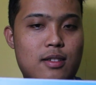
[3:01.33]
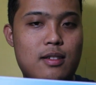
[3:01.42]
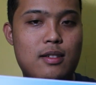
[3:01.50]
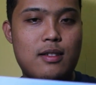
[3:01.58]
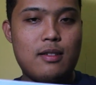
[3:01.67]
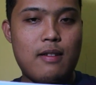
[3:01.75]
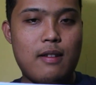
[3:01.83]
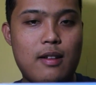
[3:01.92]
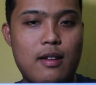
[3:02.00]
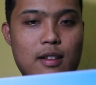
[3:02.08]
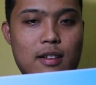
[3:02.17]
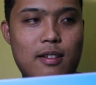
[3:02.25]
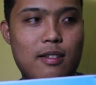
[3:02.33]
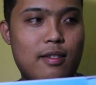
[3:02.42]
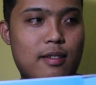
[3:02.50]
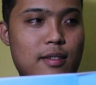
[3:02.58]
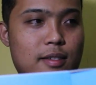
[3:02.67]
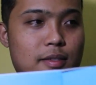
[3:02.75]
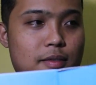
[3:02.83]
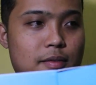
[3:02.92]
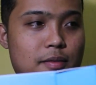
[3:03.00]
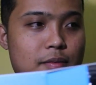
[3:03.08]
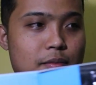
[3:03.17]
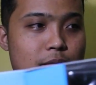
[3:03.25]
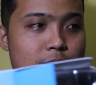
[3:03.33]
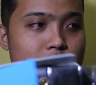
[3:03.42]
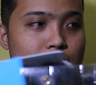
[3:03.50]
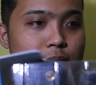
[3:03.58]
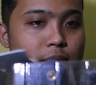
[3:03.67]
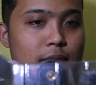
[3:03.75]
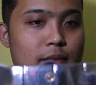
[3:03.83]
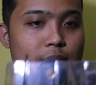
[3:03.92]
(silence)